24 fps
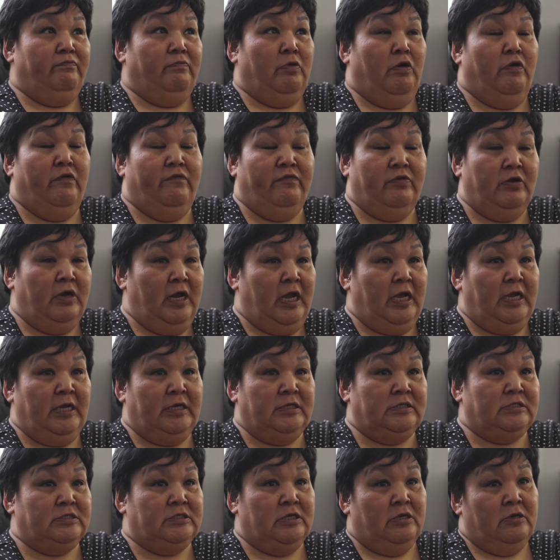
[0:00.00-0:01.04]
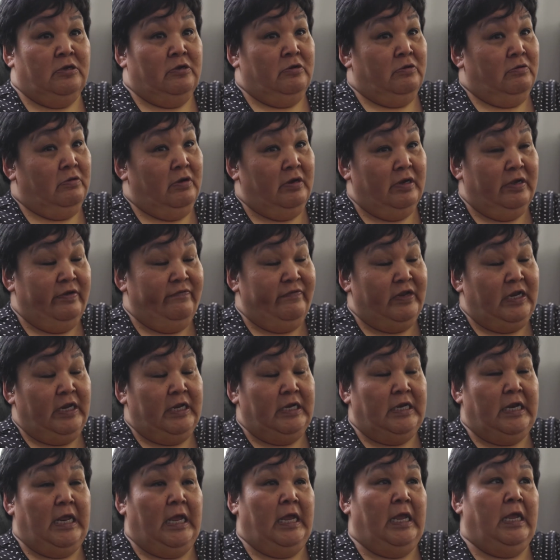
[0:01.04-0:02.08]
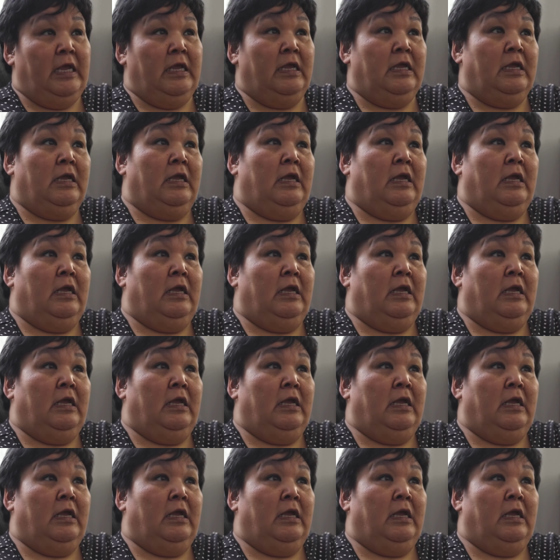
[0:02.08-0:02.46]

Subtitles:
overnight or even a day.